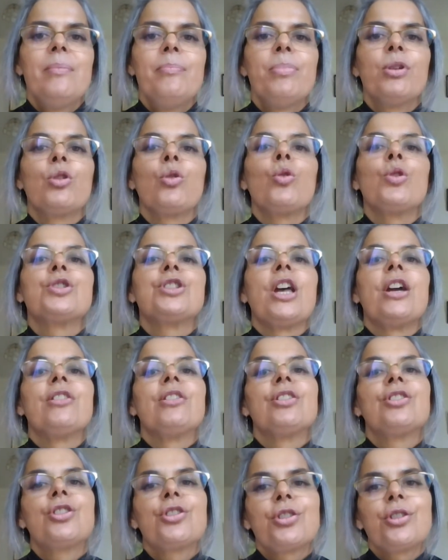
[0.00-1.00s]
but also
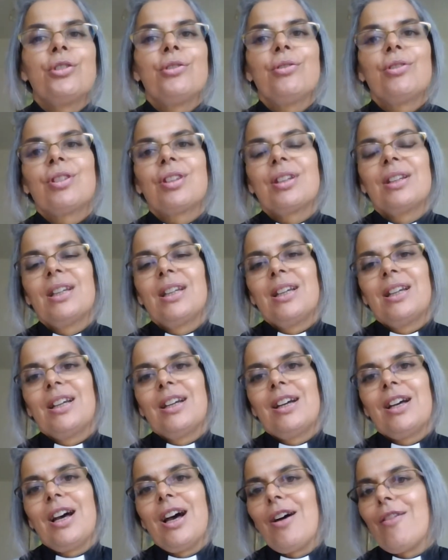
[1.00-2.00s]
the truth
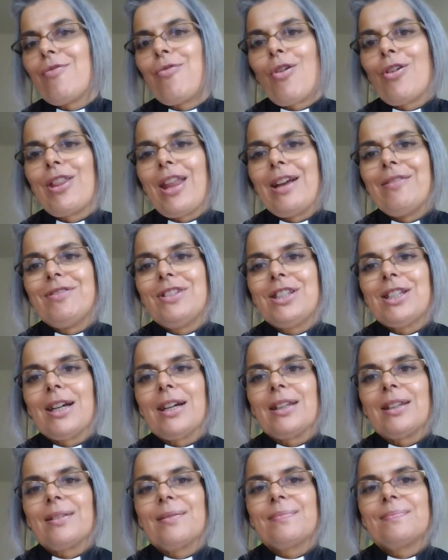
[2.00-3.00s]
of what they've
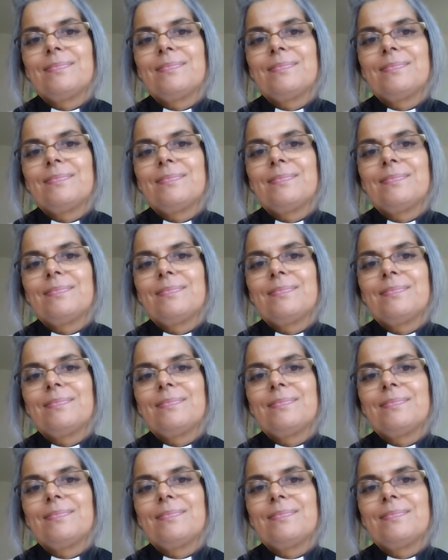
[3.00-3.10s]
done.